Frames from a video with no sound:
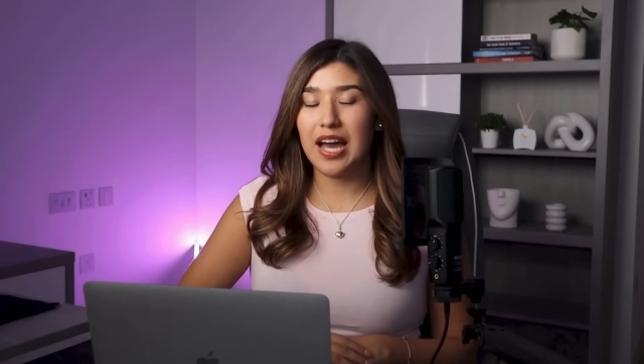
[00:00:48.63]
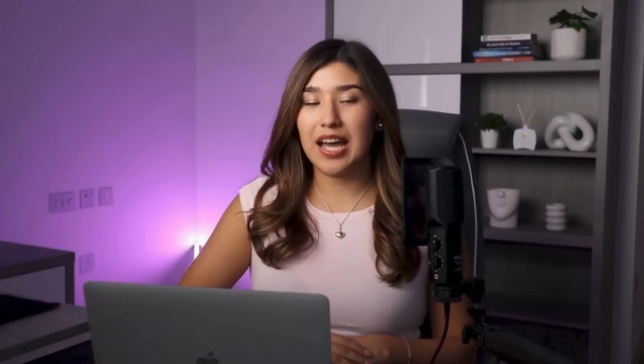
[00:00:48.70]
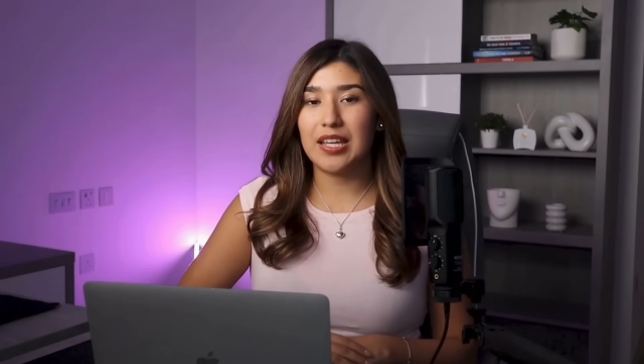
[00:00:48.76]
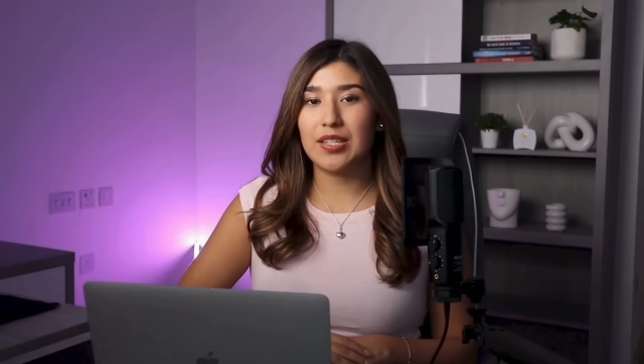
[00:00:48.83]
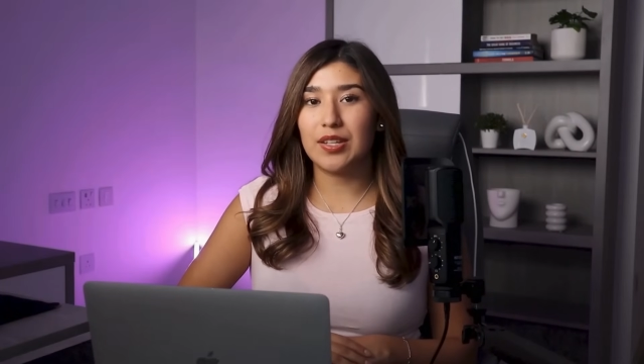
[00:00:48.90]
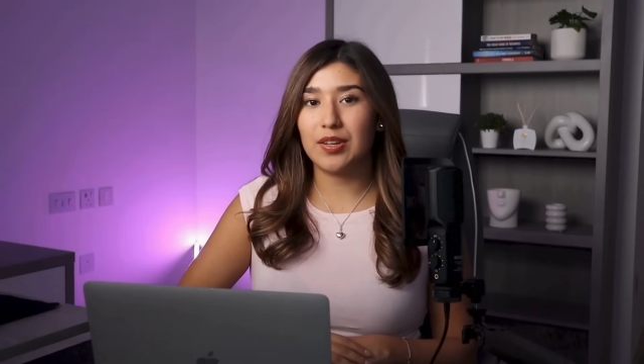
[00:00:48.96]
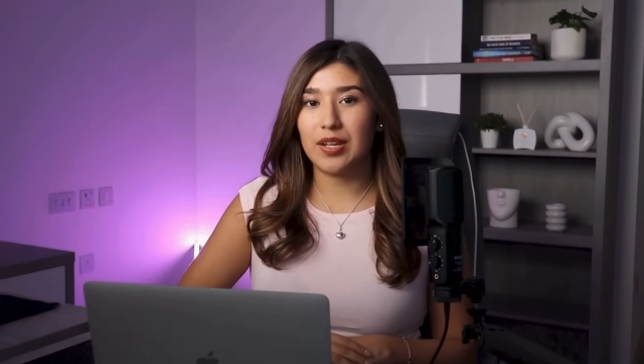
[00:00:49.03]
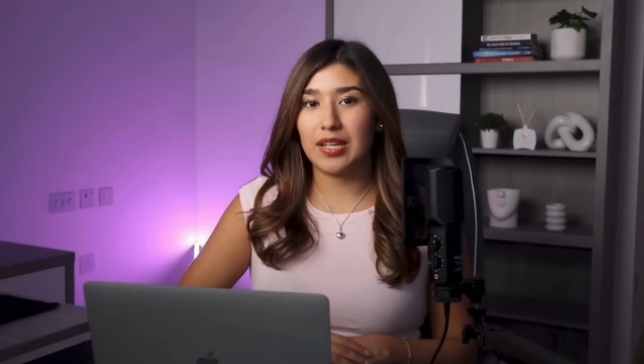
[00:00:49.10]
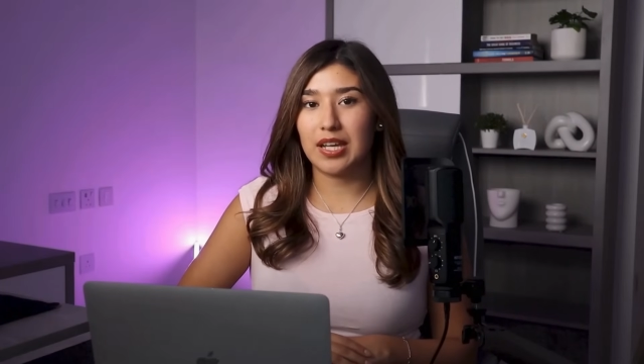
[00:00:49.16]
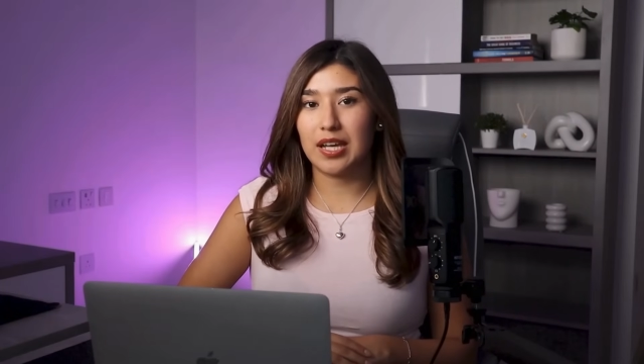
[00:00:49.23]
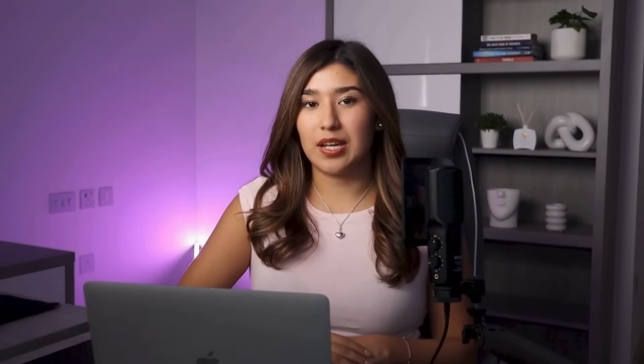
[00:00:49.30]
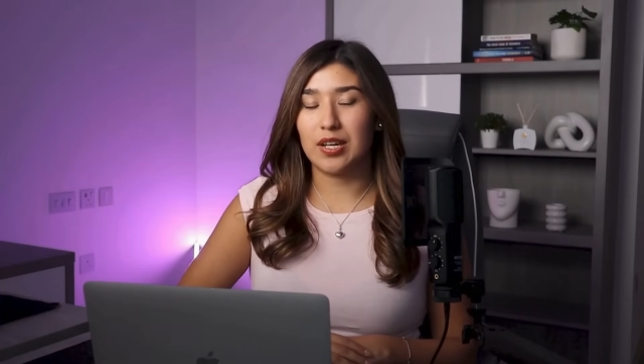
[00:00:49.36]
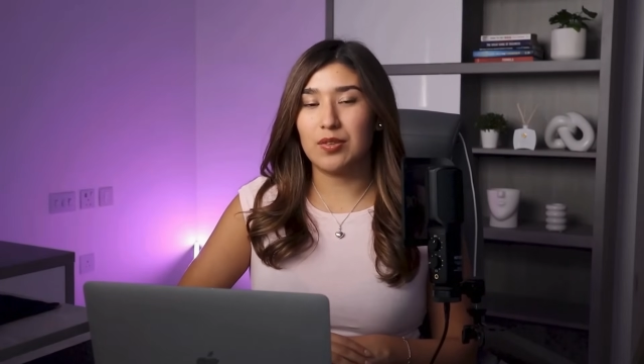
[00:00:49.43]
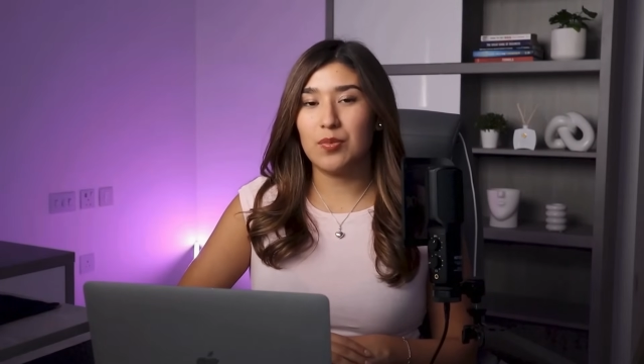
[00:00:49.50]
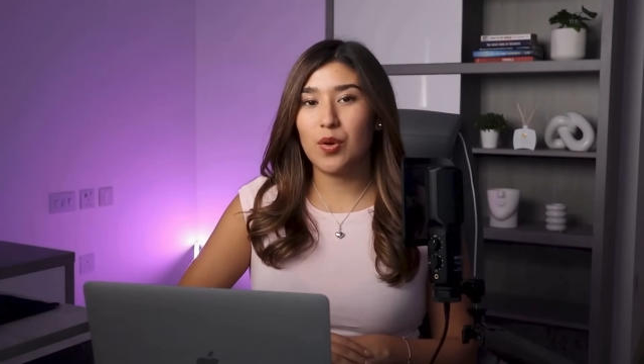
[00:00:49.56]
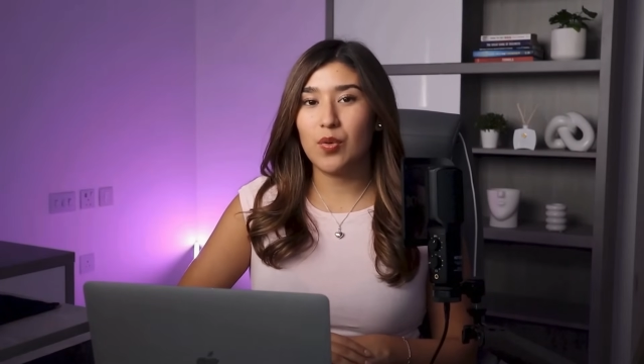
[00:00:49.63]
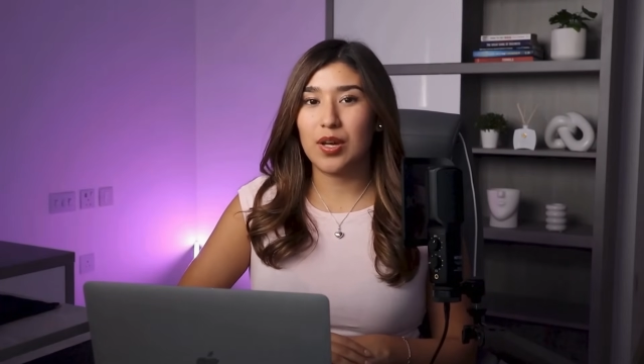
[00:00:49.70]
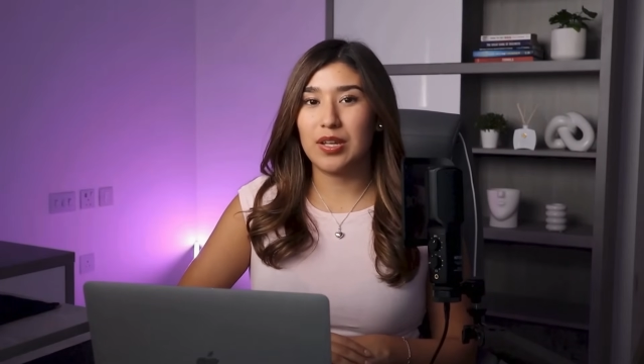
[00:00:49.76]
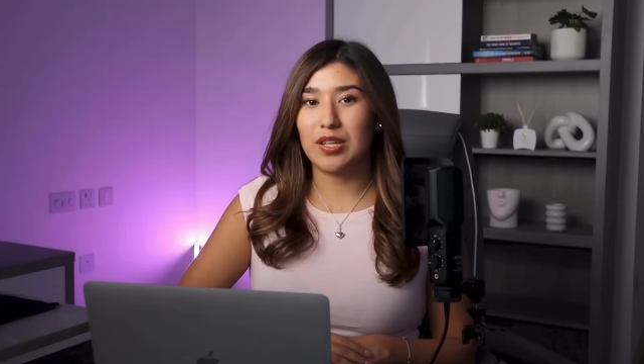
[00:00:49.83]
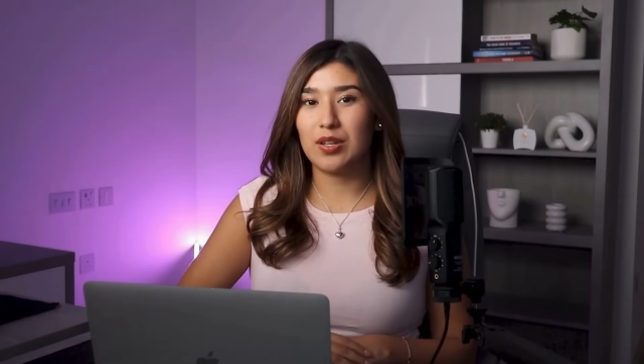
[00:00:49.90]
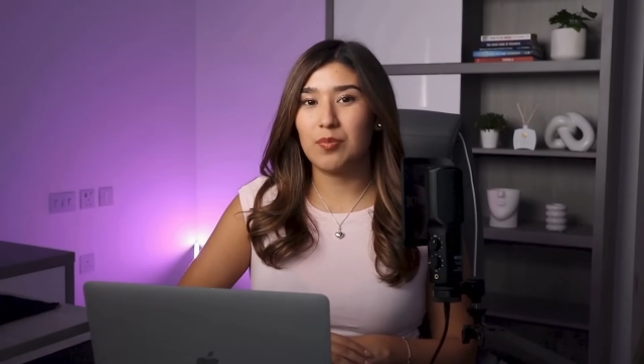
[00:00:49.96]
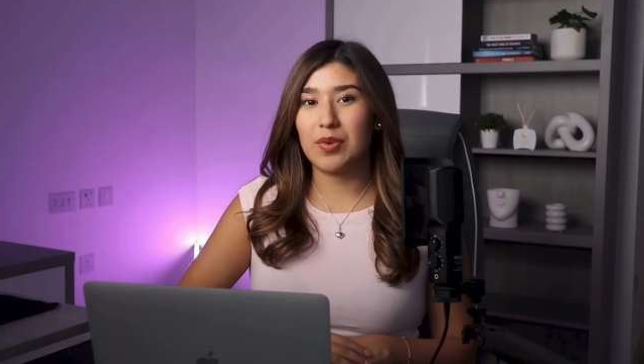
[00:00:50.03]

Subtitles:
and storytellers who wanted to